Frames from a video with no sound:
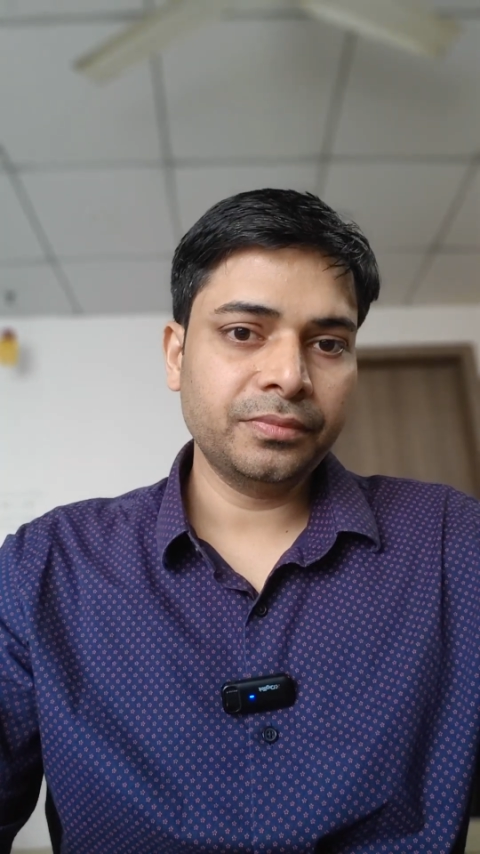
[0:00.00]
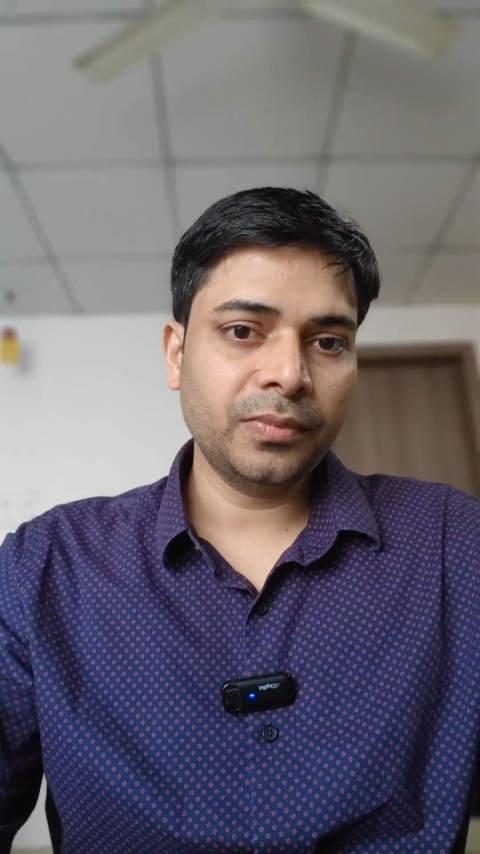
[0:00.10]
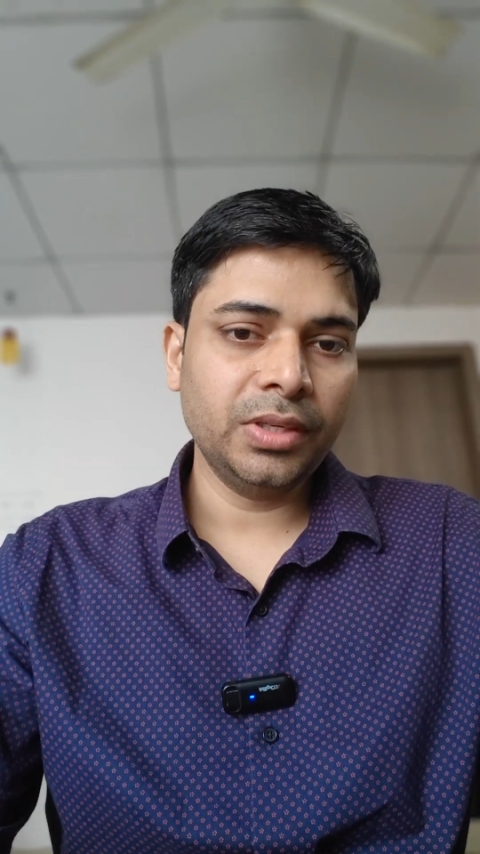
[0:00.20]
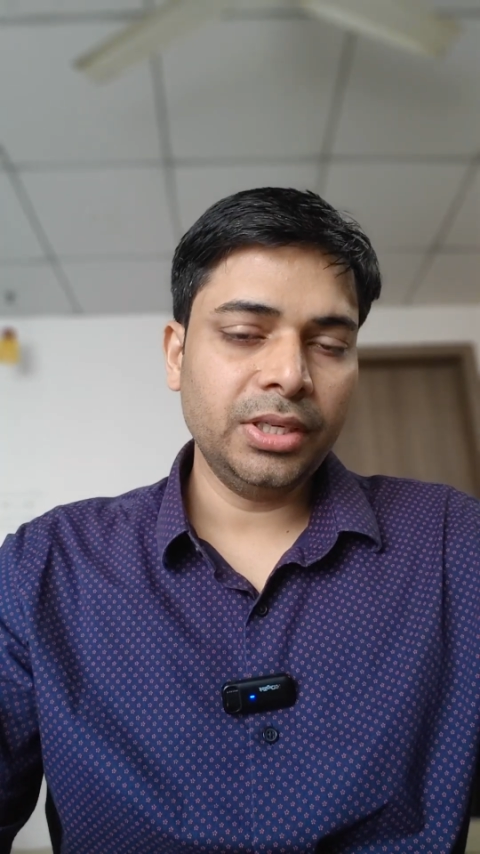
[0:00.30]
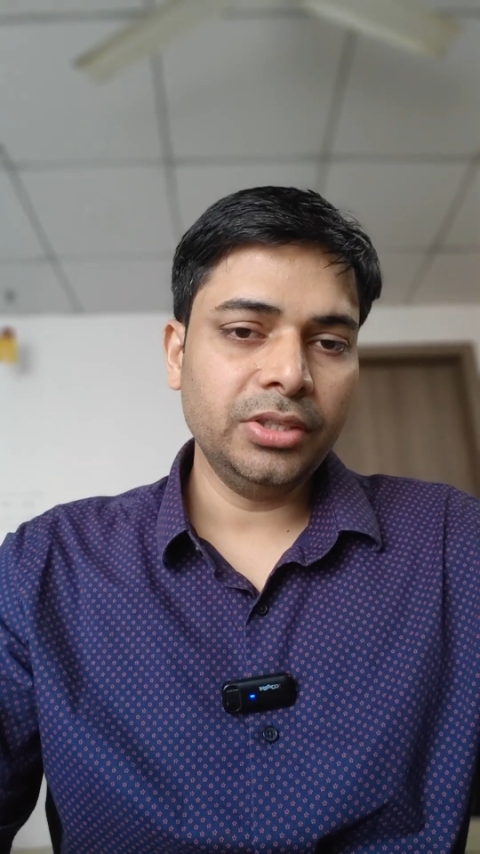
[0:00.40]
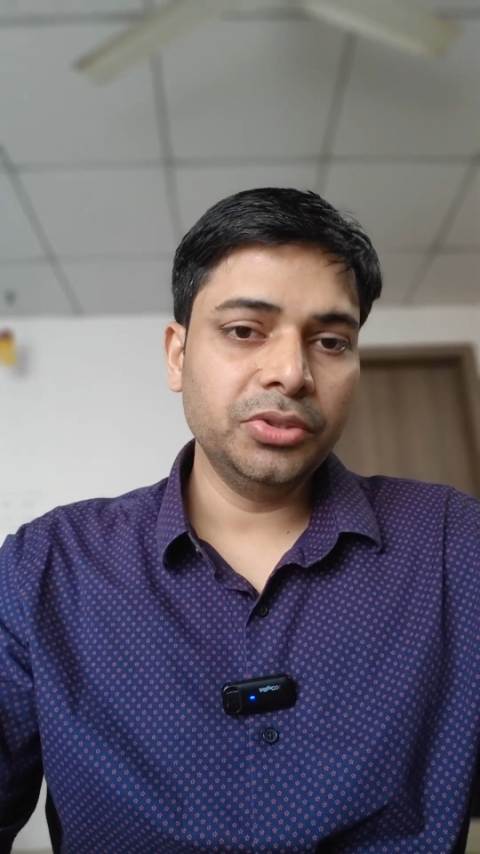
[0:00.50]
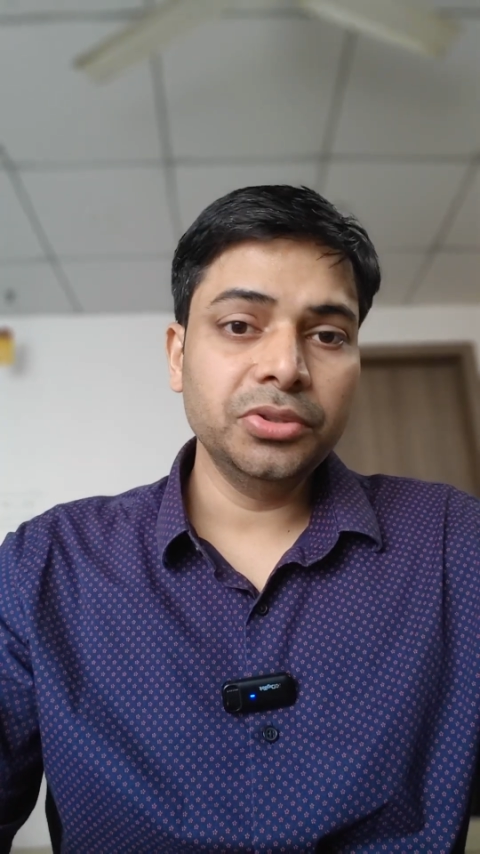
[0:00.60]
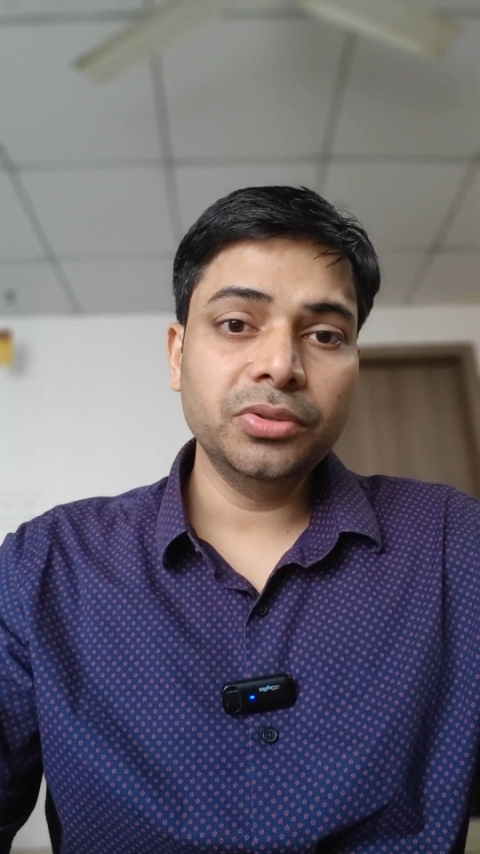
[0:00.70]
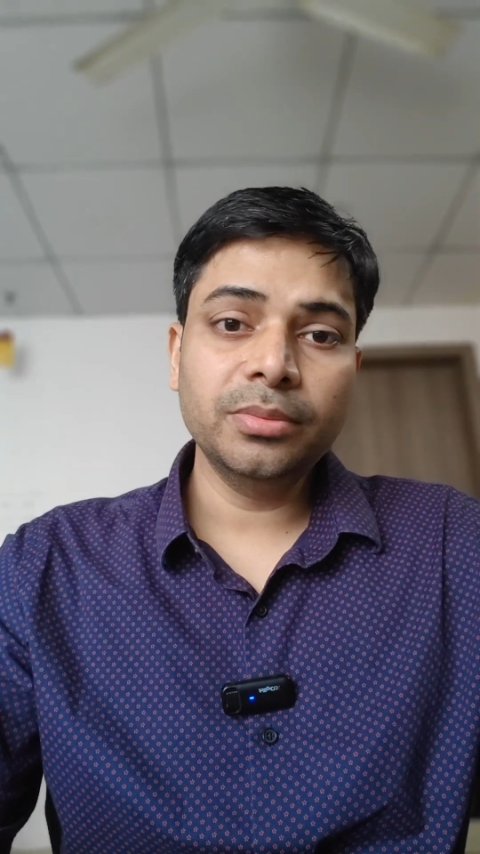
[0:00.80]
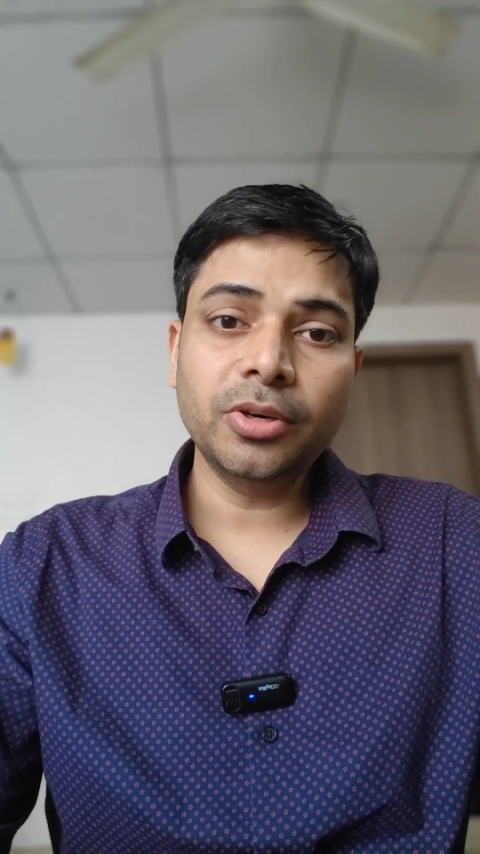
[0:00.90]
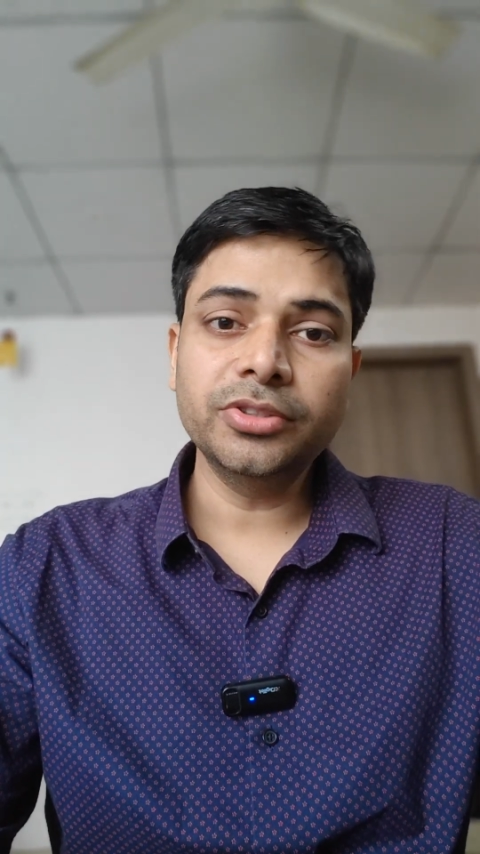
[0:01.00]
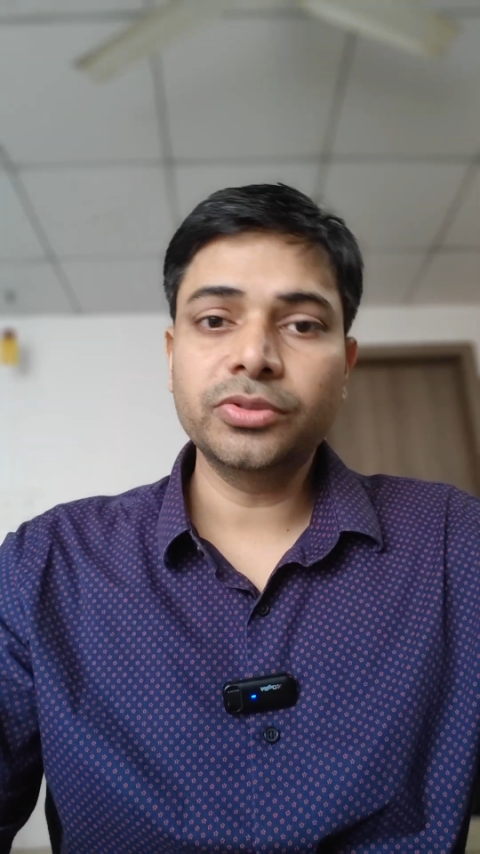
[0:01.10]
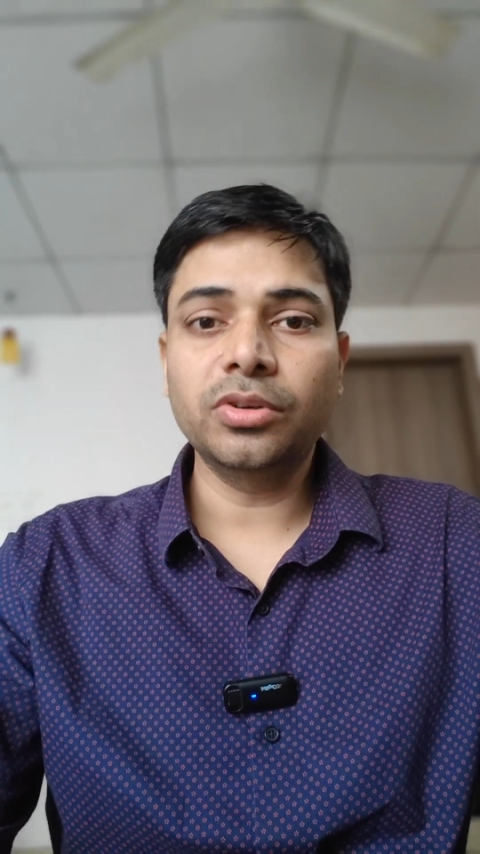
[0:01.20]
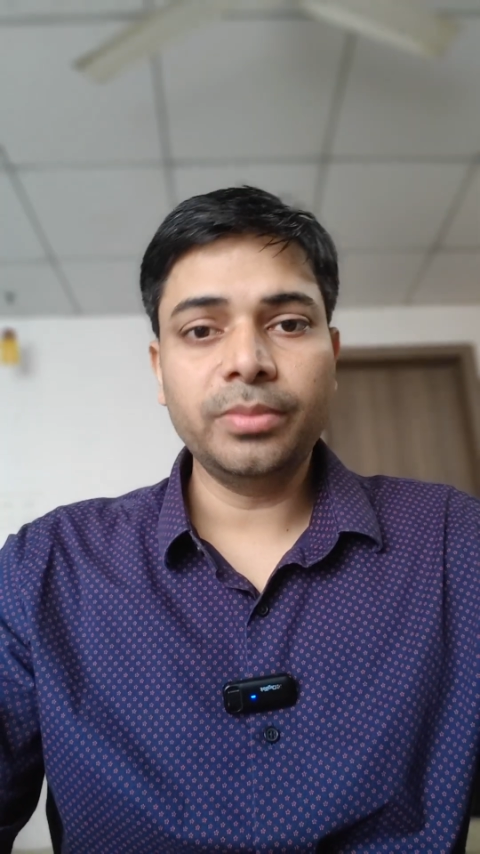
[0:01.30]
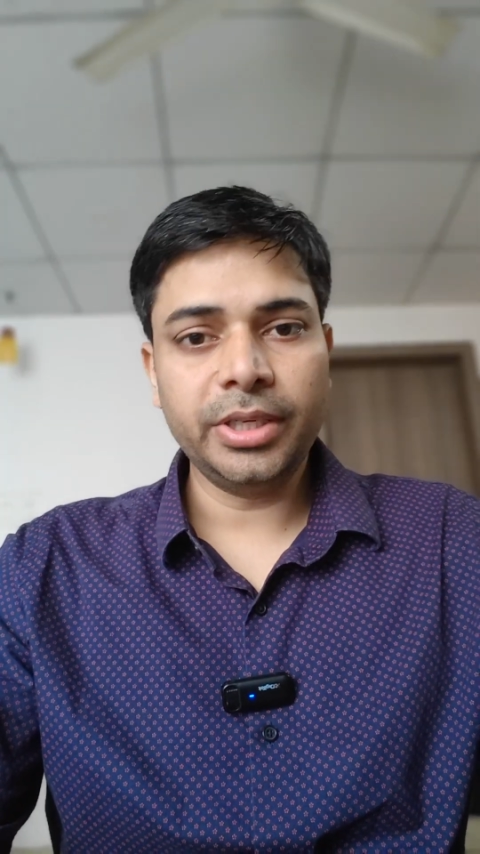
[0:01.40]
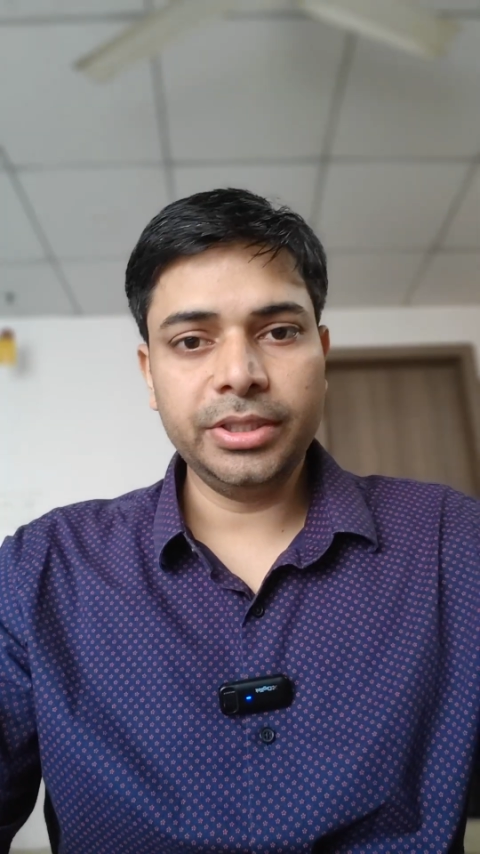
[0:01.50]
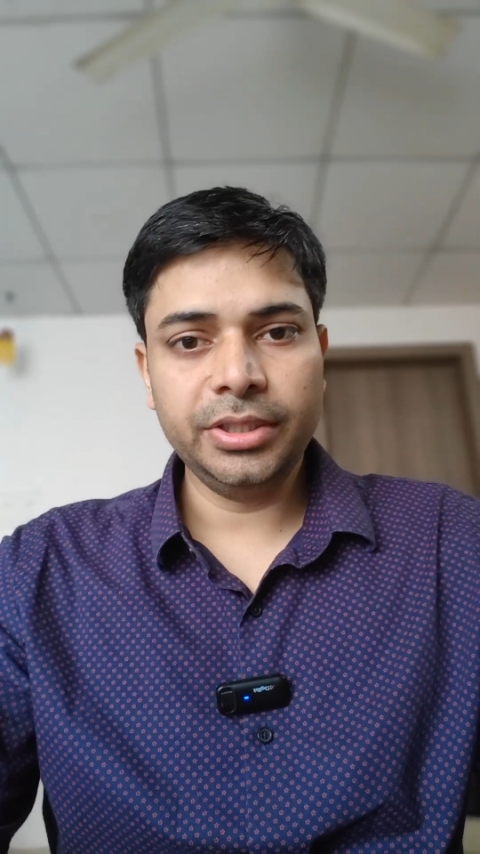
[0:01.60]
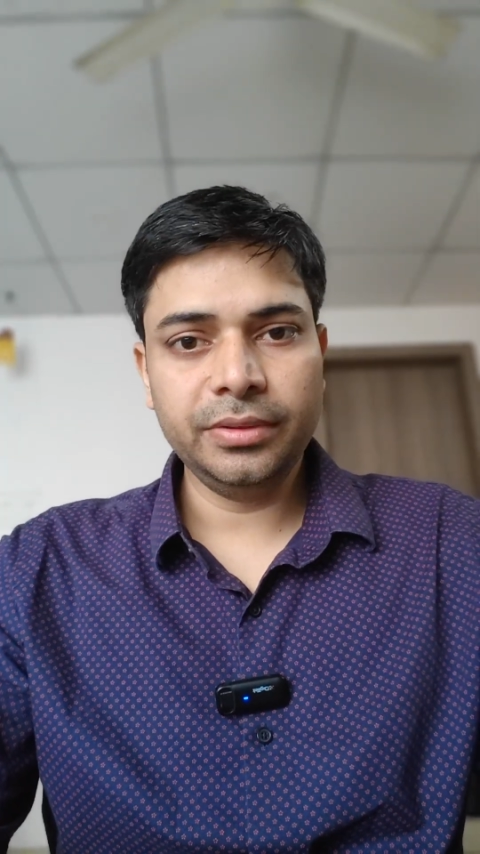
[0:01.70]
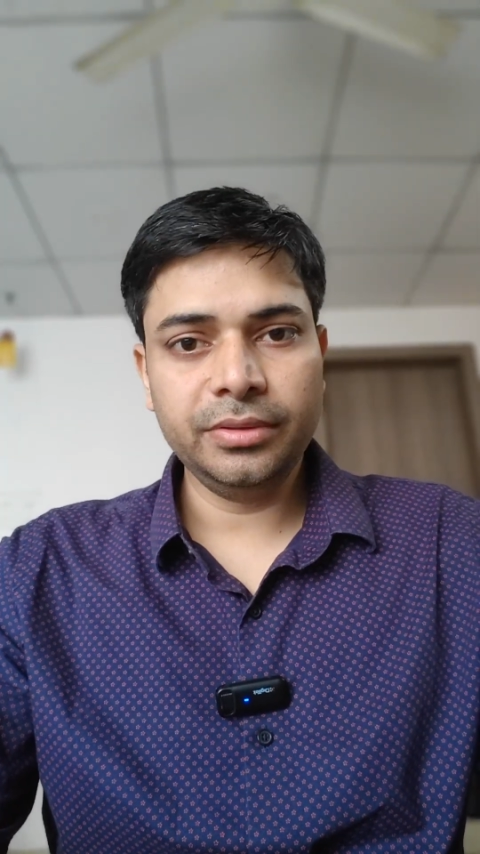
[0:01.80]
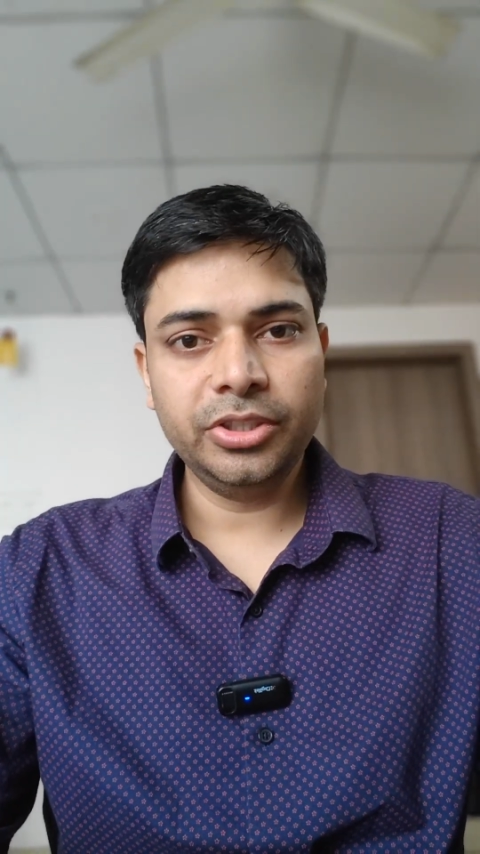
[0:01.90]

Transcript: Right? Do you know about scope item?